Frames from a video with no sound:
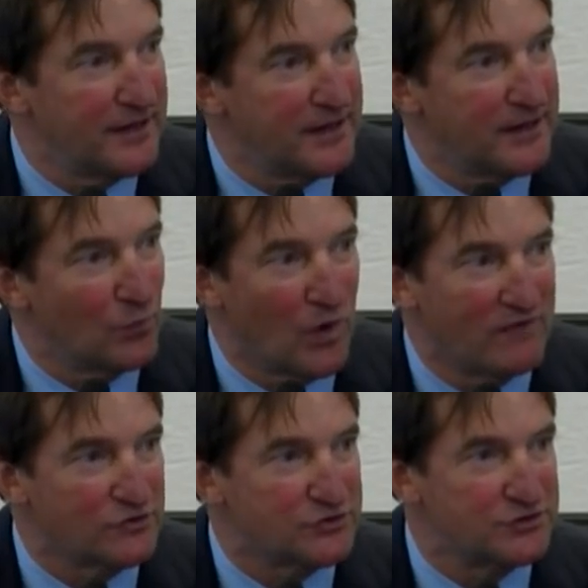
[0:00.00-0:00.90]
a
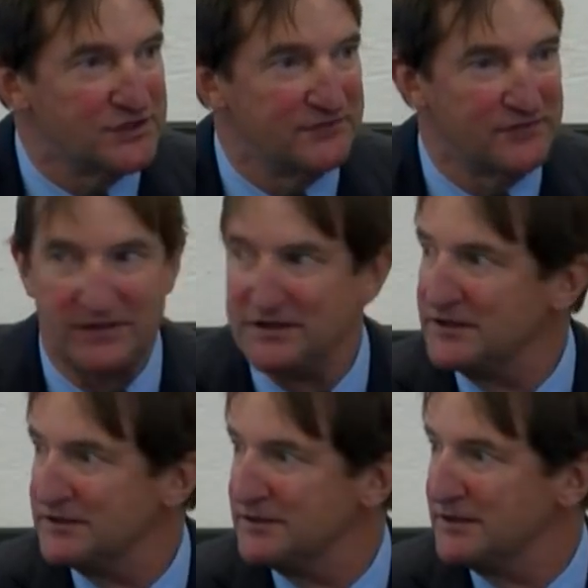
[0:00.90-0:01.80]
waiver
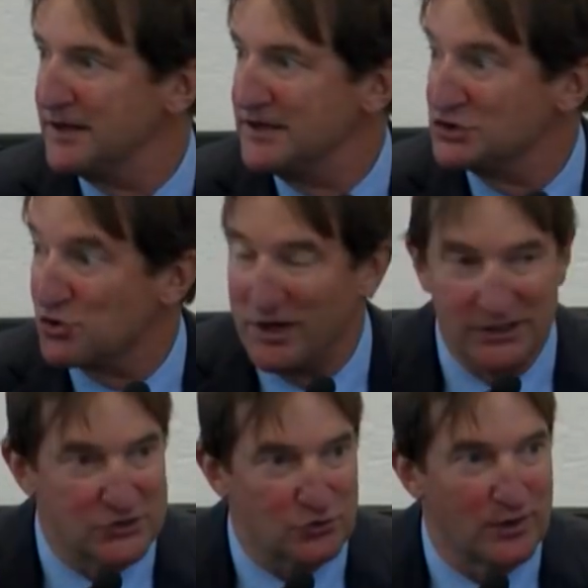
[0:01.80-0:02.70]
certificate, a
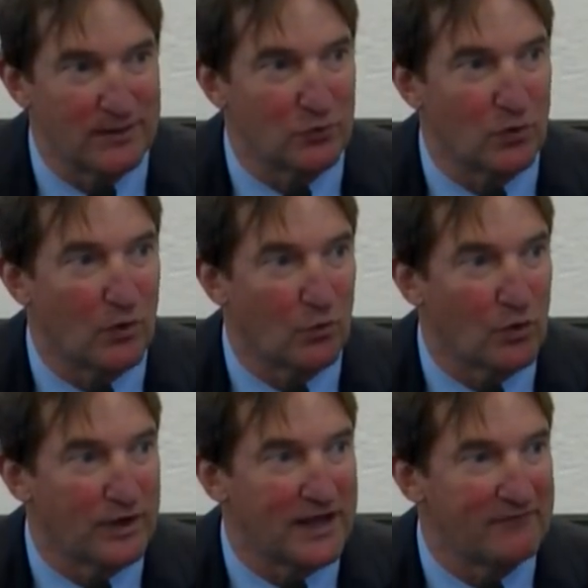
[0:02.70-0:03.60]
transcript, or
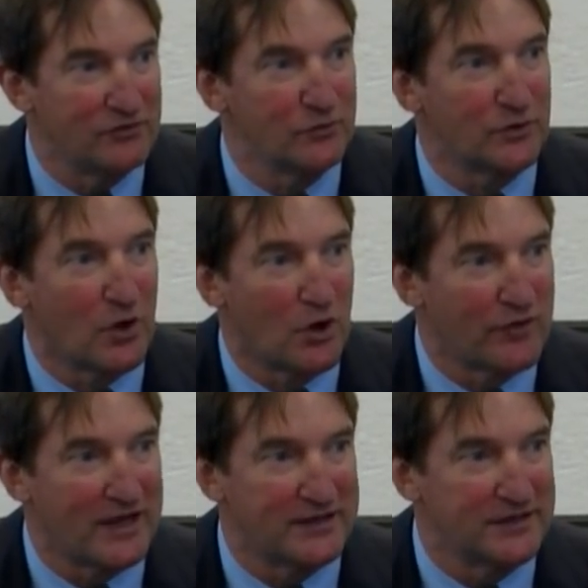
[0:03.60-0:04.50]
what have you, and all
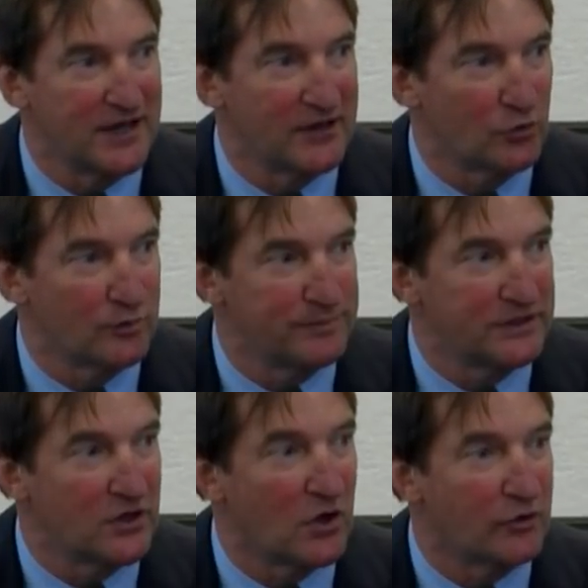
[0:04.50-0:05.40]
that together would be
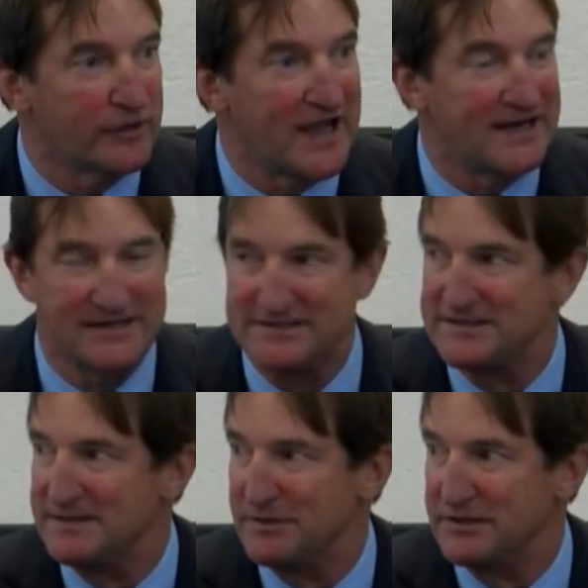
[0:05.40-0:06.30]
called an
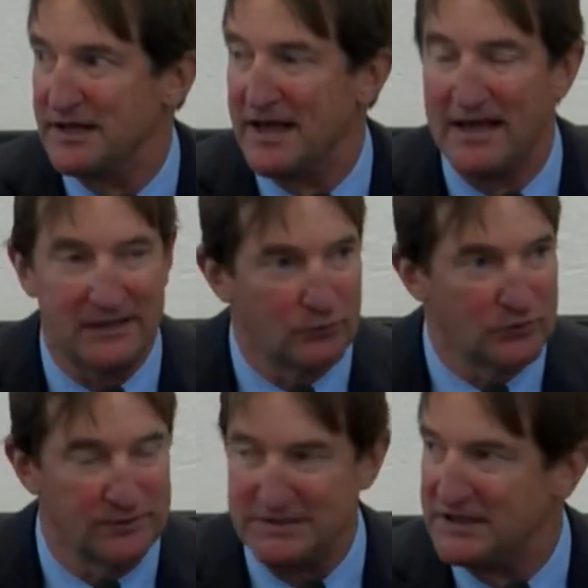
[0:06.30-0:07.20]
exhibit and it
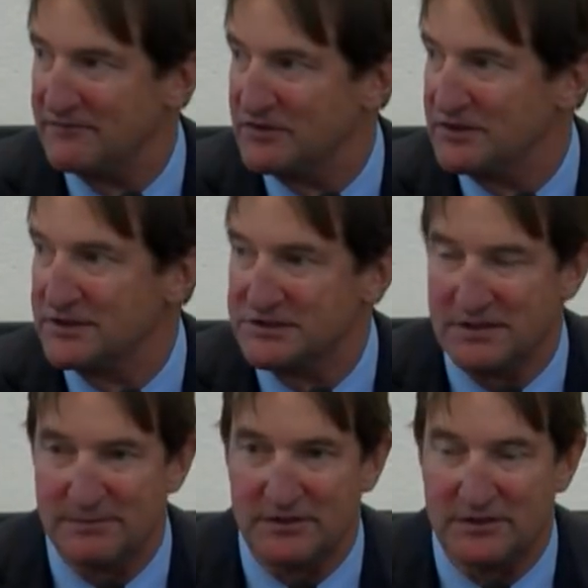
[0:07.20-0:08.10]
would be given an
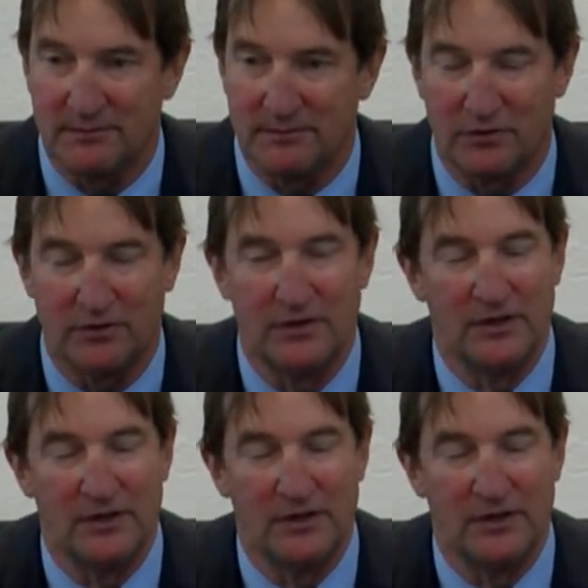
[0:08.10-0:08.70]
exhibit number.